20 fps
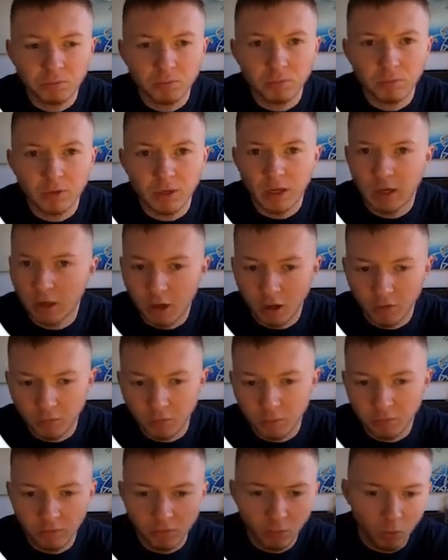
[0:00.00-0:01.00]
get covered
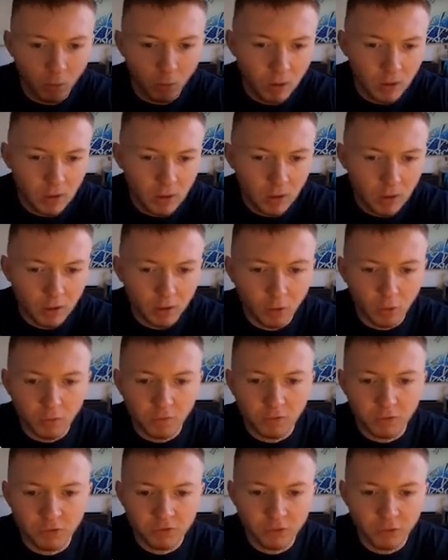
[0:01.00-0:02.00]
before, look for a
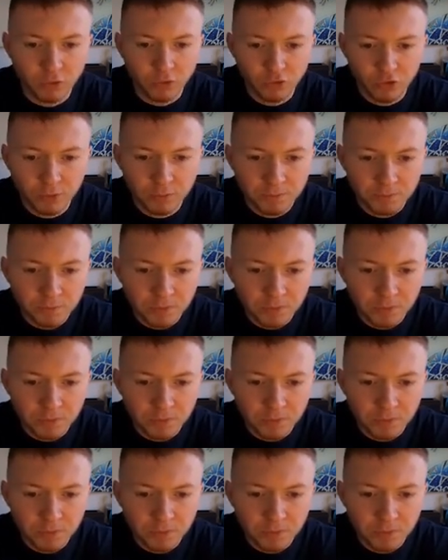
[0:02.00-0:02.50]
solution.